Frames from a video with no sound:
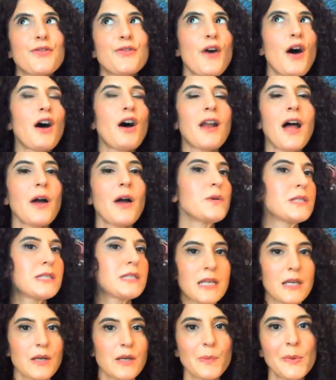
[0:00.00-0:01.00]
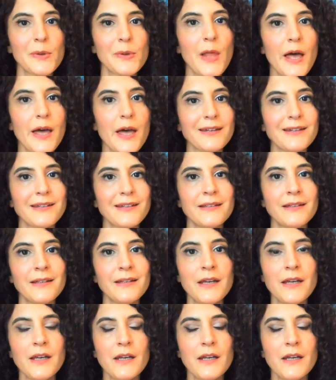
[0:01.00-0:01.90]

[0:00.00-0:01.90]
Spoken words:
thought I would see him play, and